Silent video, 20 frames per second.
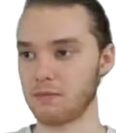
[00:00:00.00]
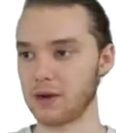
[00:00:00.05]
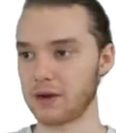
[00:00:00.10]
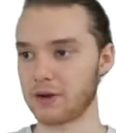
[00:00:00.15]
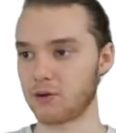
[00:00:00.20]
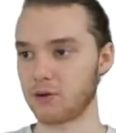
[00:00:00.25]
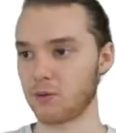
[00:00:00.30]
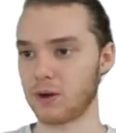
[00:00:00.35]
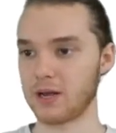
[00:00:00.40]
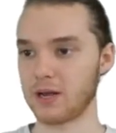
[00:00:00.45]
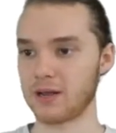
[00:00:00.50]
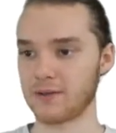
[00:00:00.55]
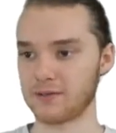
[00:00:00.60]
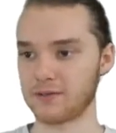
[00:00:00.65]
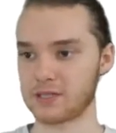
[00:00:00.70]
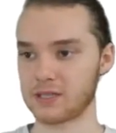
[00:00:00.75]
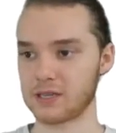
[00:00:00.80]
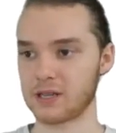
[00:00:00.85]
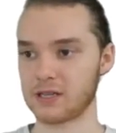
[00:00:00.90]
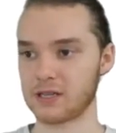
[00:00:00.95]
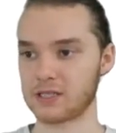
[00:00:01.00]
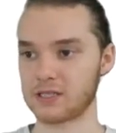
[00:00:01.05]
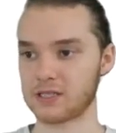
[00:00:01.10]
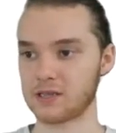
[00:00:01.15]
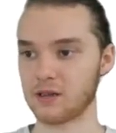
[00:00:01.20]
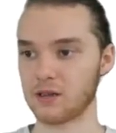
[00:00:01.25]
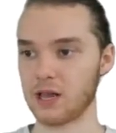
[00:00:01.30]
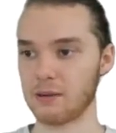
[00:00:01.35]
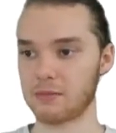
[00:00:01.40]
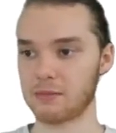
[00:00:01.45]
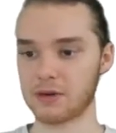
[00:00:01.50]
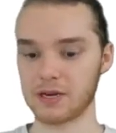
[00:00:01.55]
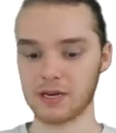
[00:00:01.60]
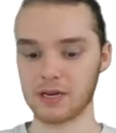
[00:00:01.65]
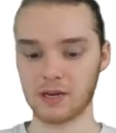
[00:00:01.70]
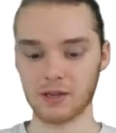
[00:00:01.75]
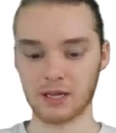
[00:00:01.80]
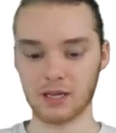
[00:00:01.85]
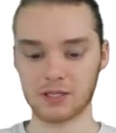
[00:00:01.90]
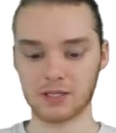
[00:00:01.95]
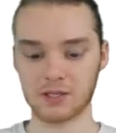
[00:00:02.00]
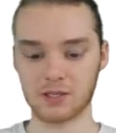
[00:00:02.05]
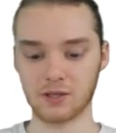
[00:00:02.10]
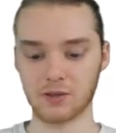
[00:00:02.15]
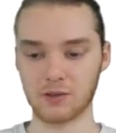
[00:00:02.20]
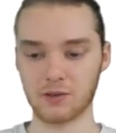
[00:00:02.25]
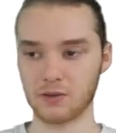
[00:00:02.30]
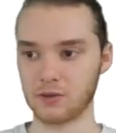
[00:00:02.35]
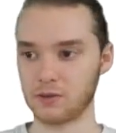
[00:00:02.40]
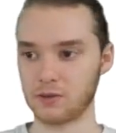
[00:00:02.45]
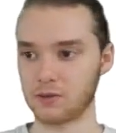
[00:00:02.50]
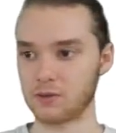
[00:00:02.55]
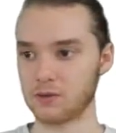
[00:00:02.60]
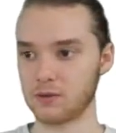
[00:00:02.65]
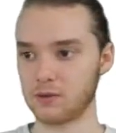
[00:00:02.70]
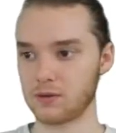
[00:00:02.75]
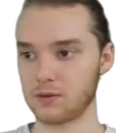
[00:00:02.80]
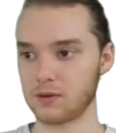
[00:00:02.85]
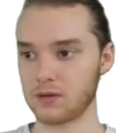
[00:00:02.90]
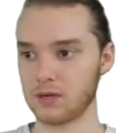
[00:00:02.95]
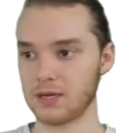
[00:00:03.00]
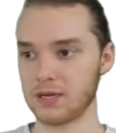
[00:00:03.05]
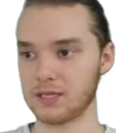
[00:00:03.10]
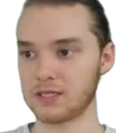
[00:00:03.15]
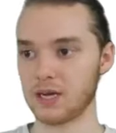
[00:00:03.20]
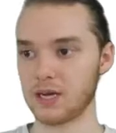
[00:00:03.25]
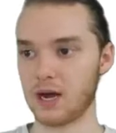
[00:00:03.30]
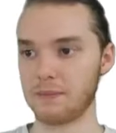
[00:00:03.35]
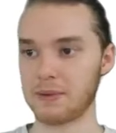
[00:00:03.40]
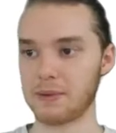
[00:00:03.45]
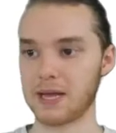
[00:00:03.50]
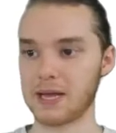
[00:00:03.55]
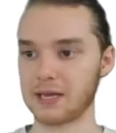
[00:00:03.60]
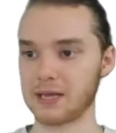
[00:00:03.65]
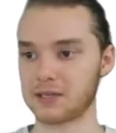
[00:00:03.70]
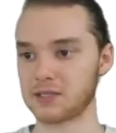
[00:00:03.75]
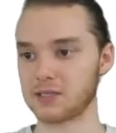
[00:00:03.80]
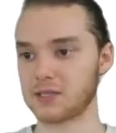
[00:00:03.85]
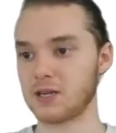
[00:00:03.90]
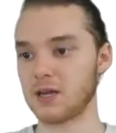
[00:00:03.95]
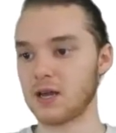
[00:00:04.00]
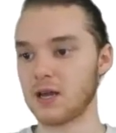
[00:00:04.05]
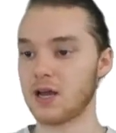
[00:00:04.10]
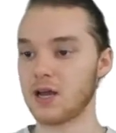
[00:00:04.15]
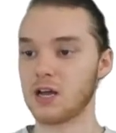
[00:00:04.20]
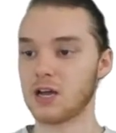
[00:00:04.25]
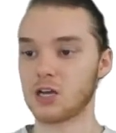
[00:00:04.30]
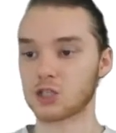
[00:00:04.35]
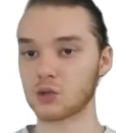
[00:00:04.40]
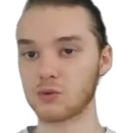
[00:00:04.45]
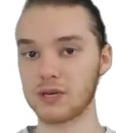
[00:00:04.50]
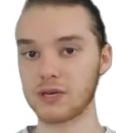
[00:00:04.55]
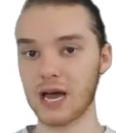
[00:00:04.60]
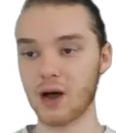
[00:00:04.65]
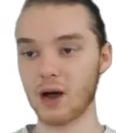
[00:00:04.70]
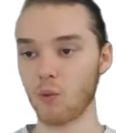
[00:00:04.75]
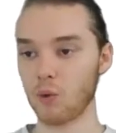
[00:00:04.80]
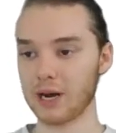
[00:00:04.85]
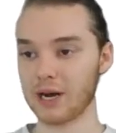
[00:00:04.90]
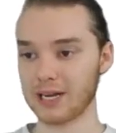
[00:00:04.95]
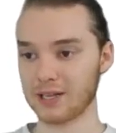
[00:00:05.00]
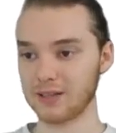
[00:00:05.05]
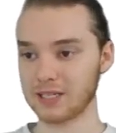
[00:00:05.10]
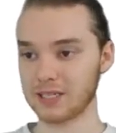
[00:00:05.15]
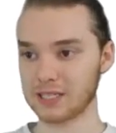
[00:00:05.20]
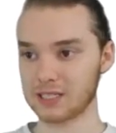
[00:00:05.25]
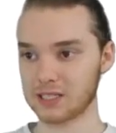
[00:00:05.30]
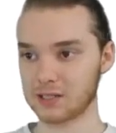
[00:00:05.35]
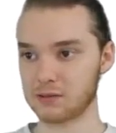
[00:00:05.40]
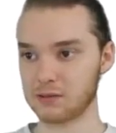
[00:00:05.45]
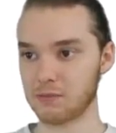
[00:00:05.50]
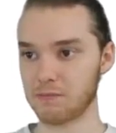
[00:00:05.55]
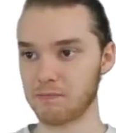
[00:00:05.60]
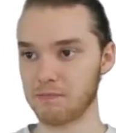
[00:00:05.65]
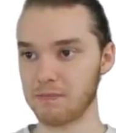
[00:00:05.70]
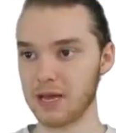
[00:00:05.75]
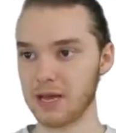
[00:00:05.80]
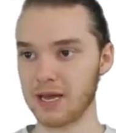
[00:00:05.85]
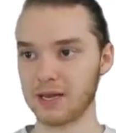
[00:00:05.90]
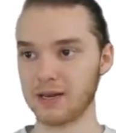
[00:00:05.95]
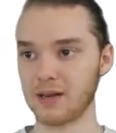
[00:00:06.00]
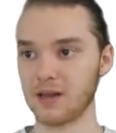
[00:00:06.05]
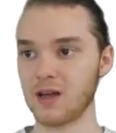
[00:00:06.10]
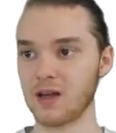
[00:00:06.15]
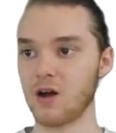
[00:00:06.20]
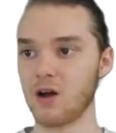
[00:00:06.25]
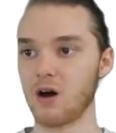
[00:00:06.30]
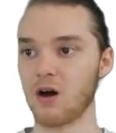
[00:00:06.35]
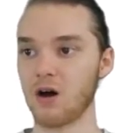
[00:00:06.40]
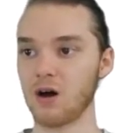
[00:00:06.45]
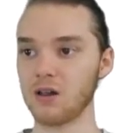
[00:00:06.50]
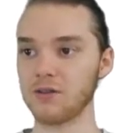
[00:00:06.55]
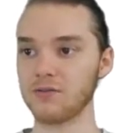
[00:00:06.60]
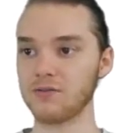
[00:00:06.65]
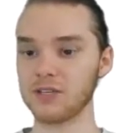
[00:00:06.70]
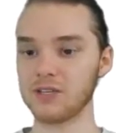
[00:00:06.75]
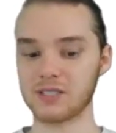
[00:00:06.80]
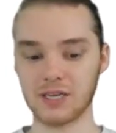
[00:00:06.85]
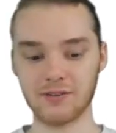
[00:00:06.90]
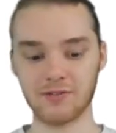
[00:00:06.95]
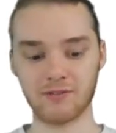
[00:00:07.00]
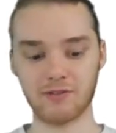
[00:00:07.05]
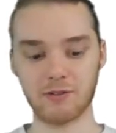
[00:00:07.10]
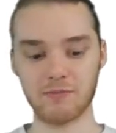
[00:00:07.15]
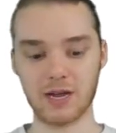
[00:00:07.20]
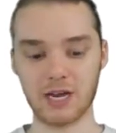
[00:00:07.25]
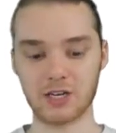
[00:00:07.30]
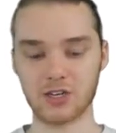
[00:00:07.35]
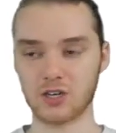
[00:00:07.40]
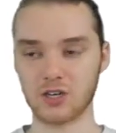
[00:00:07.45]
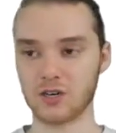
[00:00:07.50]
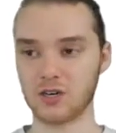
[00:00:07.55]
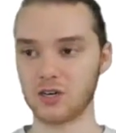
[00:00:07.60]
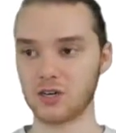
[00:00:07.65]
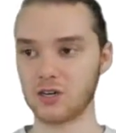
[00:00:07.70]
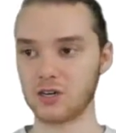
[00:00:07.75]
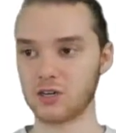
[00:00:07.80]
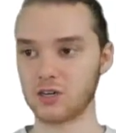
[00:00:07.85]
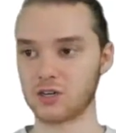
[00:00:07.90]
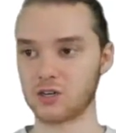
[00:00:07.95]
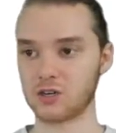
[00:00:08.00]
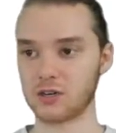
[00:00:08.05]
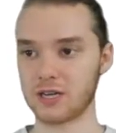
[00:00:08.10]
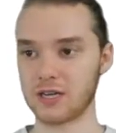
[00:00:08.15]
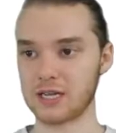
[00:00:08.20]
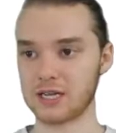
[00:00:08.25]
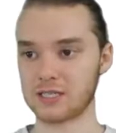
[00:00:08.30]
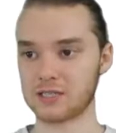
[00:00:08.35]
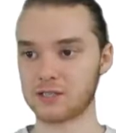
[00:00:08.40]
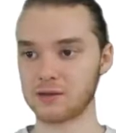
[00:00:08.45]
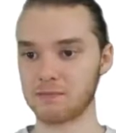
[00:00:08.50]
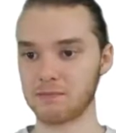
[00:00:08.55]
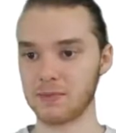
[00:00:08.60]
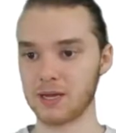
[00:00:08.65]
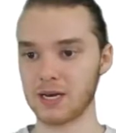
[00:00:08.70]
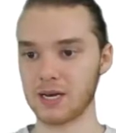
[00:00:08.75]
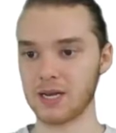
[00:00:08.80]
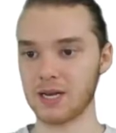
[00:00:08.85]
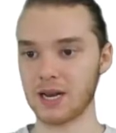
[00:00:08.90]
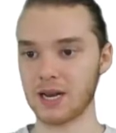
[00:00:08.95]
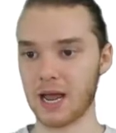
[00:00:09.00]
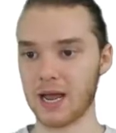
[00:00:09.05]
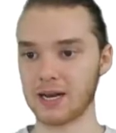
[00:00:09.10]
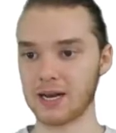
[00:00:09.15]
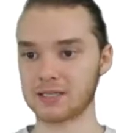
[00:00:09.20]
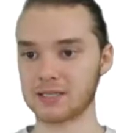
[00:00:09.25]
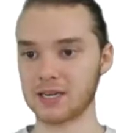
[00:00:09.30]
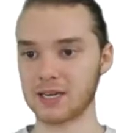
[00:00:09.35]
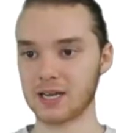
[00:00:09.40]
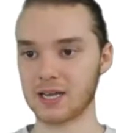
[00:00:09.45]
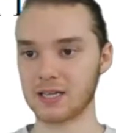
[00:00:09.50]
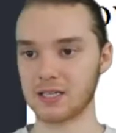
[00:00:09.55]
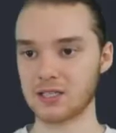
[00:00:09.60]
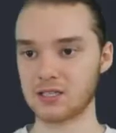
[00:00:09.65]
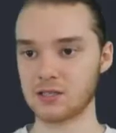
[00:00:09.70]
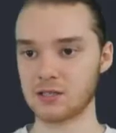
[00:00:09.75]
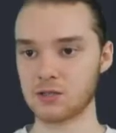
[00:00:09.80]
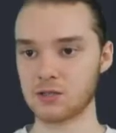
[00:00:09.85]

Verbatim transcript: microwaves and then celebrity, let's do Tom Hanks. So now when I click submit, all of this information should get submitted and it's gonna get